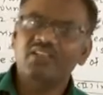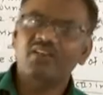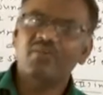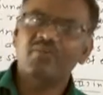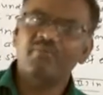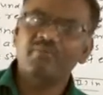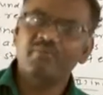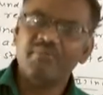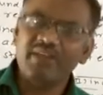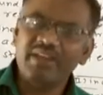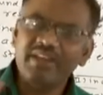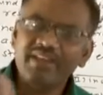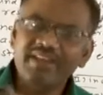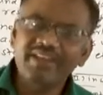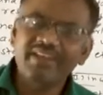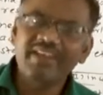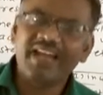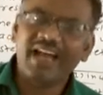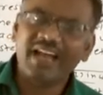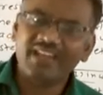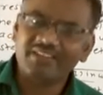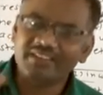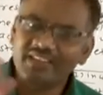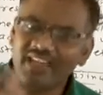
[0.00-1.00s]
the many
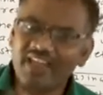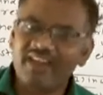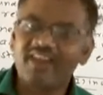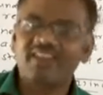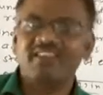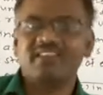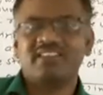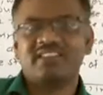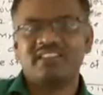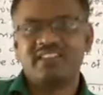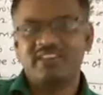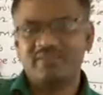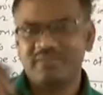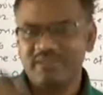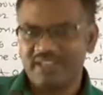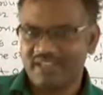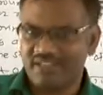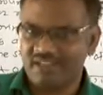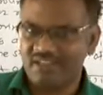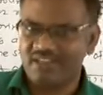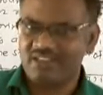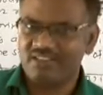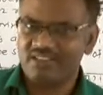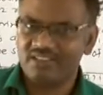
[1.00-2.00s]
hazardous
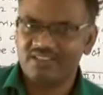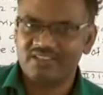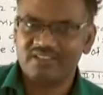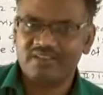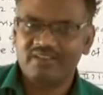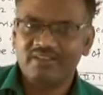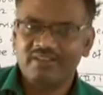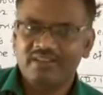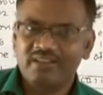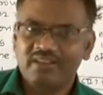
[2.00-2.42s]
chemicals.